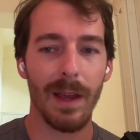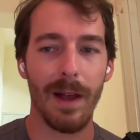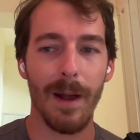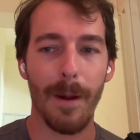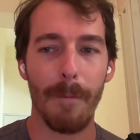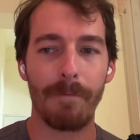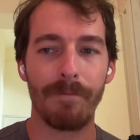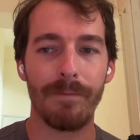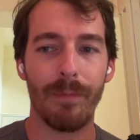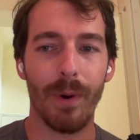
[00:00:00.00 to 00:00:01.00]

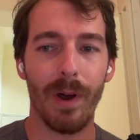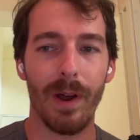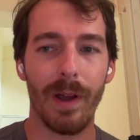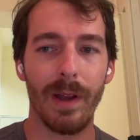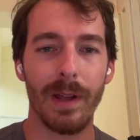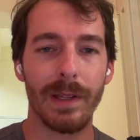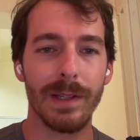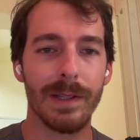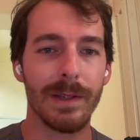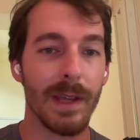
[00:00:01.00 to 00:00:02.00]

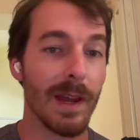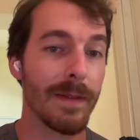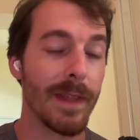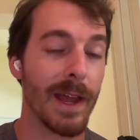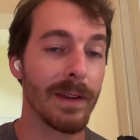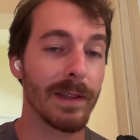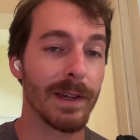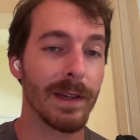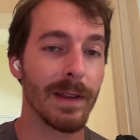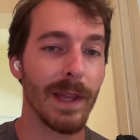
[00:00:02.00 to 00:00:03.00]
But yeah,
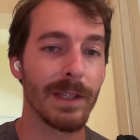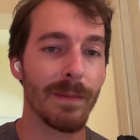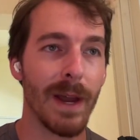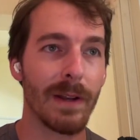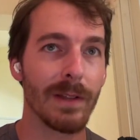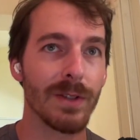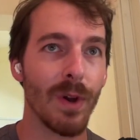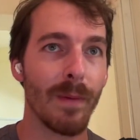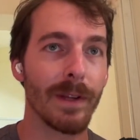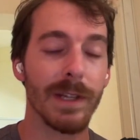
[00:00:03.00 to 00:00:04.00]
that's about it. So
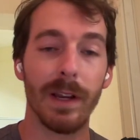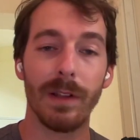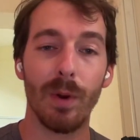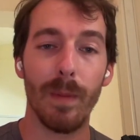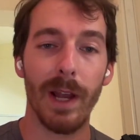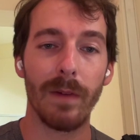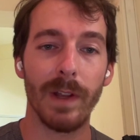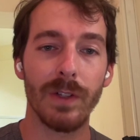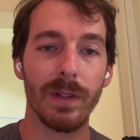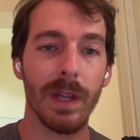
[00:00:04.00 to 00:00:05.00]
I'm excited to go back
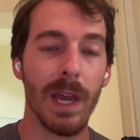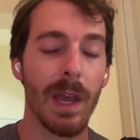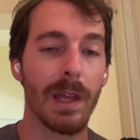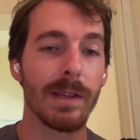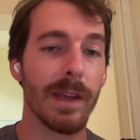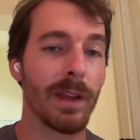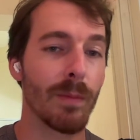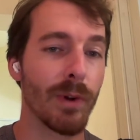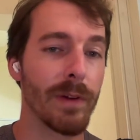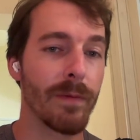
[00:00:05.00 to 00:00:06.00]
eventually, taking
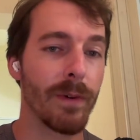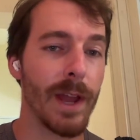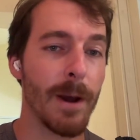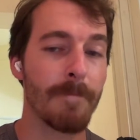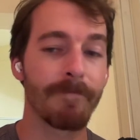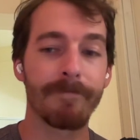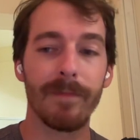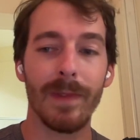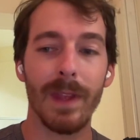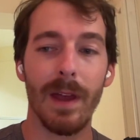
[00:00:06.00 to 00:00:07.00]
a break for now.
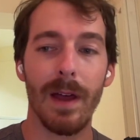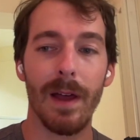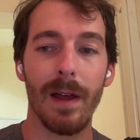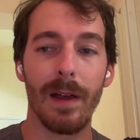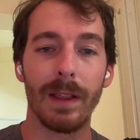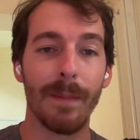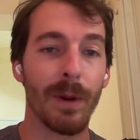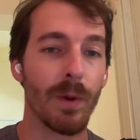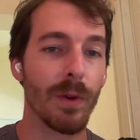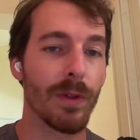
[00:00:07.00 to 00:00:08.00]
Let
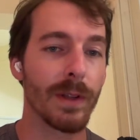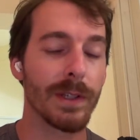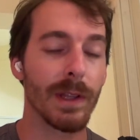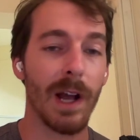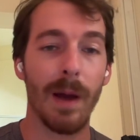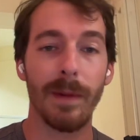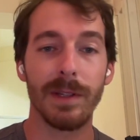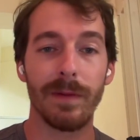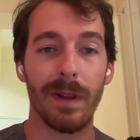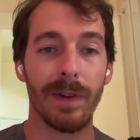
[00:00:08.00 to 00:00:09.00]
me know your thoughts in the
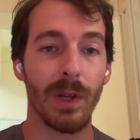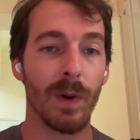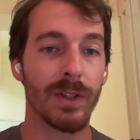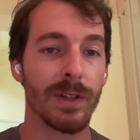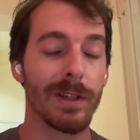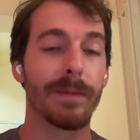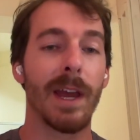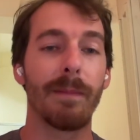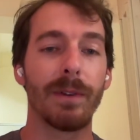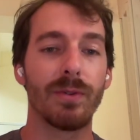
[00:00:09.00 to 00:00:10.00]
comments. If you have any questions, I'll be
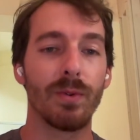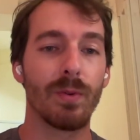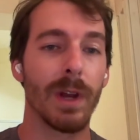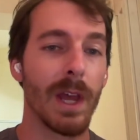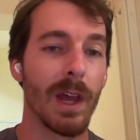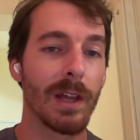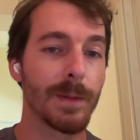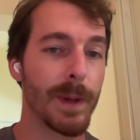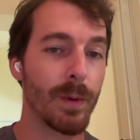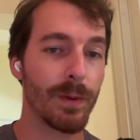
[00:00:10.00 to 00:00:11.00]
happy to
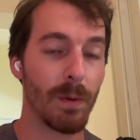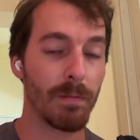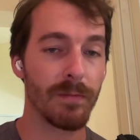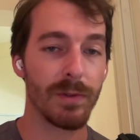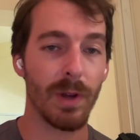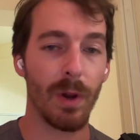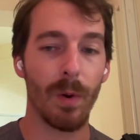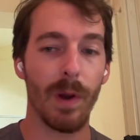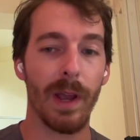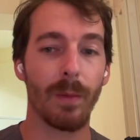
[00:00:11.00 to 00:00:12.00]
speak with you.
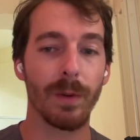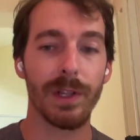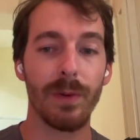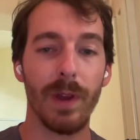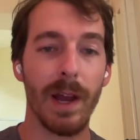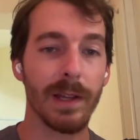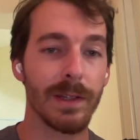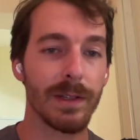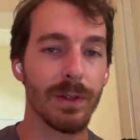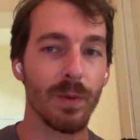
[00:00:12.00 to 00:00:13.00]
So I will see you
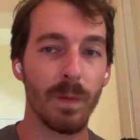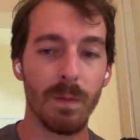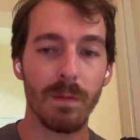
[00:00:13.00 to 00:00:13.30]
guys soon.